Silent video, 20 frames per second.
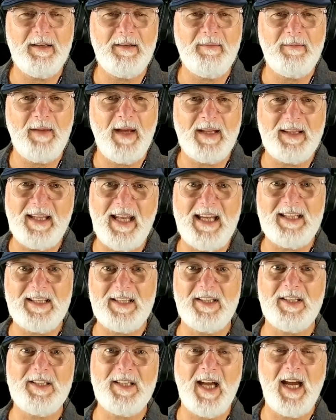At the end of the
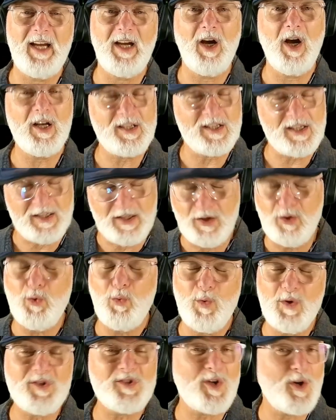day, I still
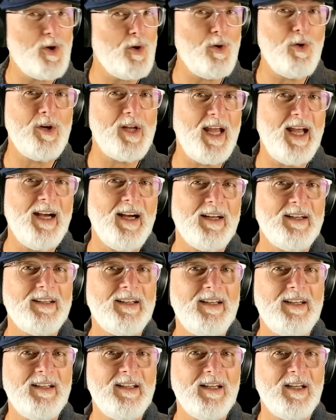was caught out.
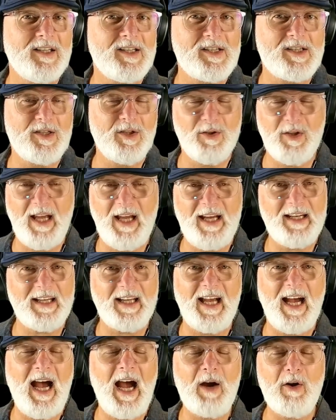I still had a
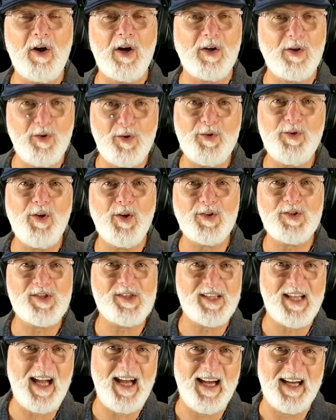car I could not
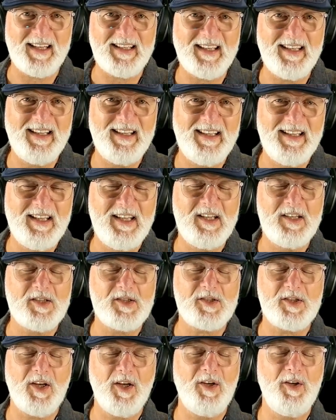start.
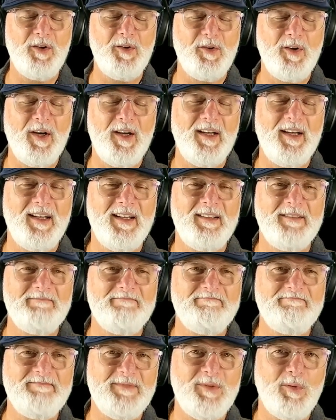So
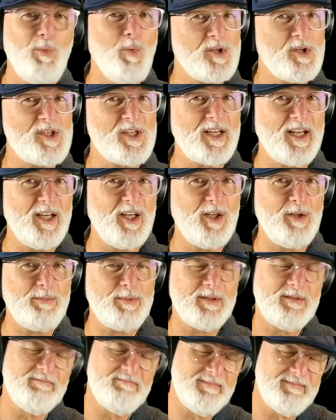was it a help?
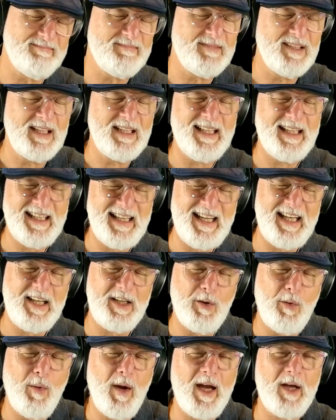In a
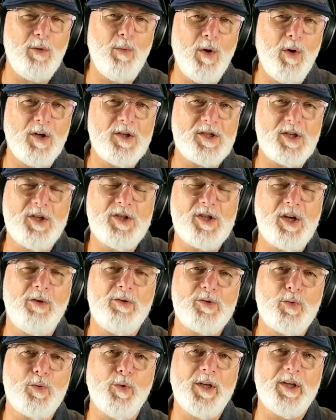way it was, because I
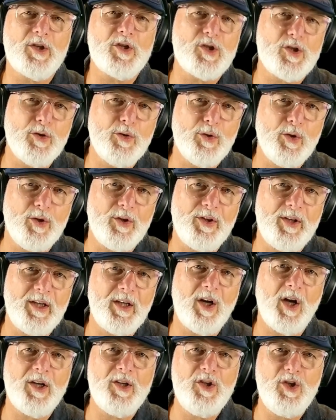was reassured that
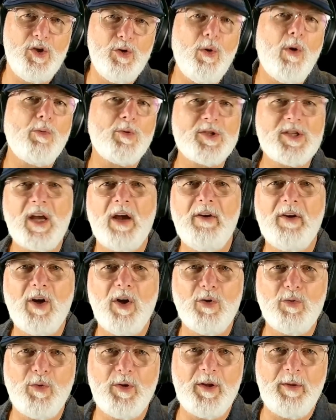I knew what was going on
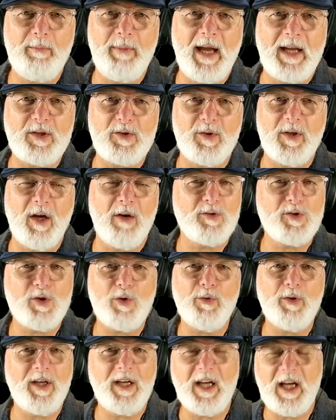with the battery. I was
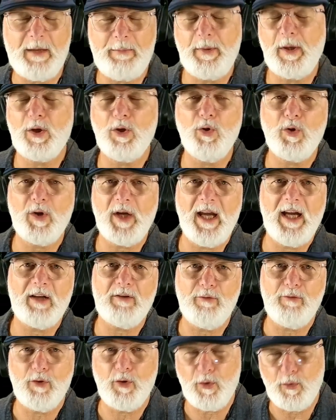already keeping a lookout
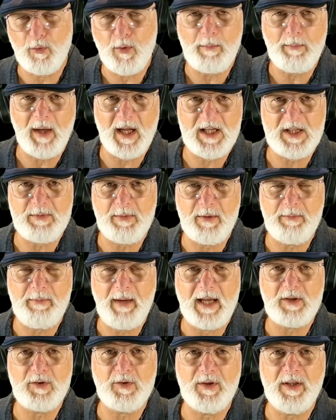for a replacement
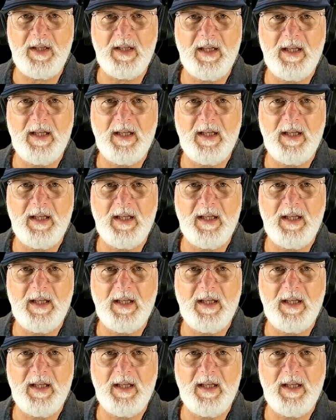battery.